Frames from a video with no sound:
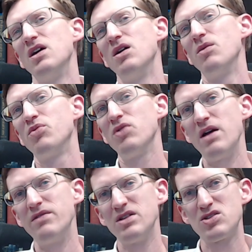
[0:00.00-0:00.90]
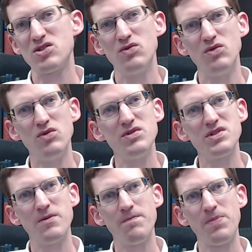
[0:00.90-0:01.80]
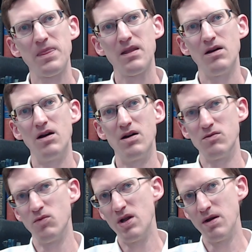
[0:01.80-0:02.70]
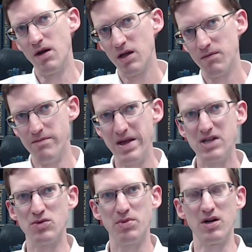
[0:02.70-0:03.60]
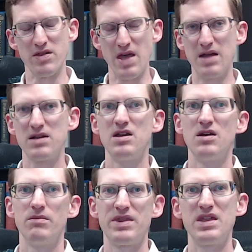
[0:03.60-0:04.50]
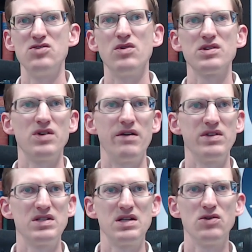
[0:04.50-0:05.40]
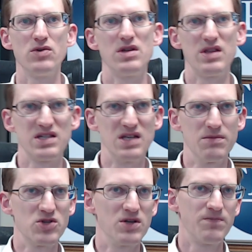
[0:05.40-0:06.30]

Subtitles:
Private schools are one major part of that, but then you also have the tutorial exemption.